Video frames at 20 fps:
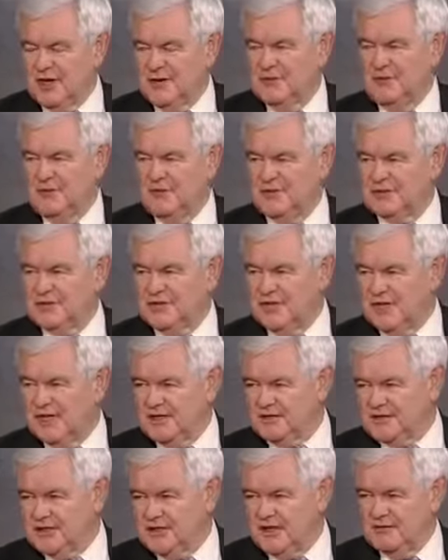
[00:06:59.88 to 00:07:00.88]
points, the
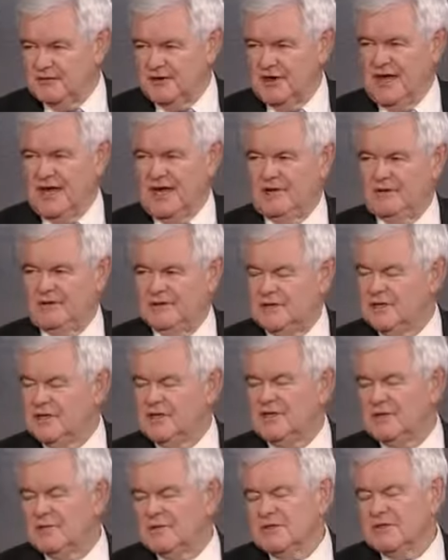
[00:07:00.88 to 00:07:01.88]
next clever language.
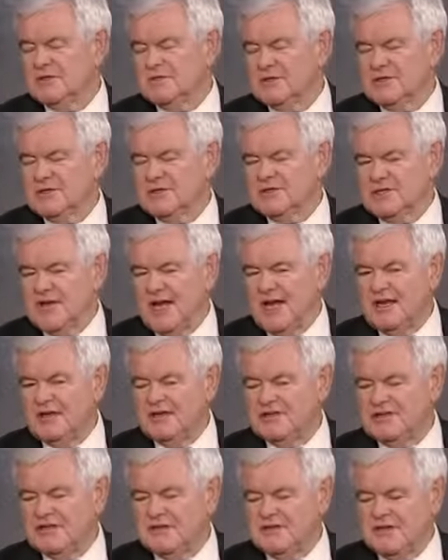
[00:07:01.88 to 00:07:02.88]
But, but the
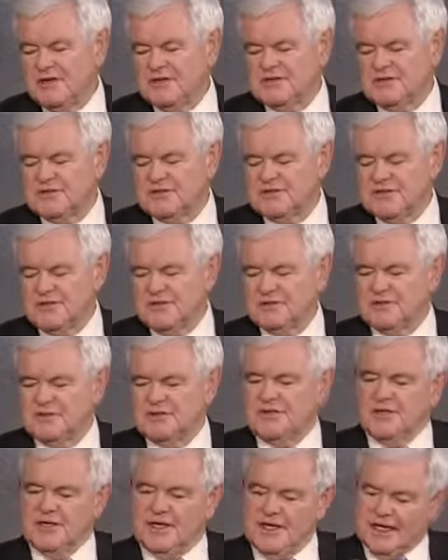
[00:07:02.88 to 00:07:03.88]
challenge she faces is,
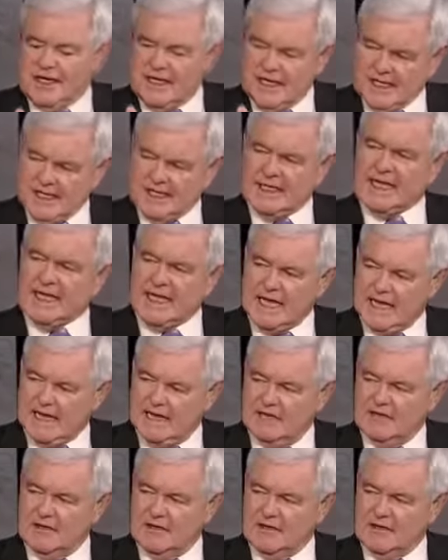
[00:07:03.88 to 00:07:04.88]
in the end,